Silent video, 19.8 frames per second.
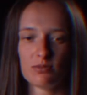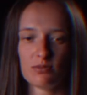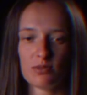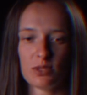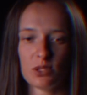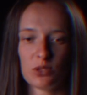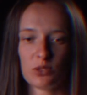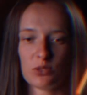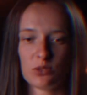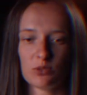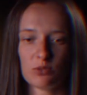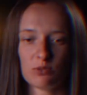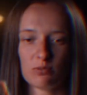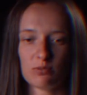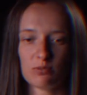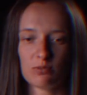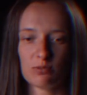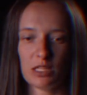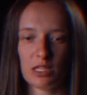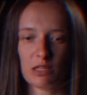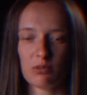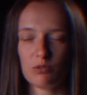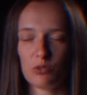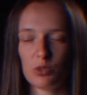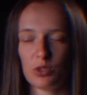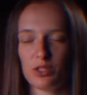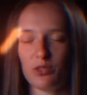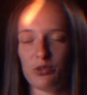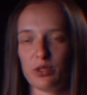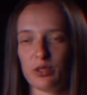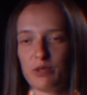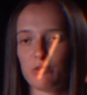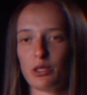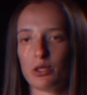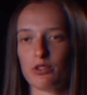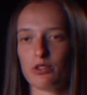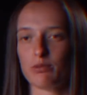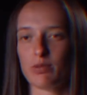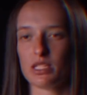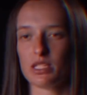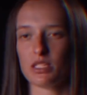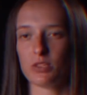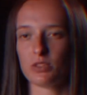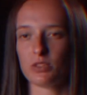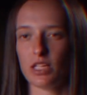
you know, that I'm really, really proud of myself,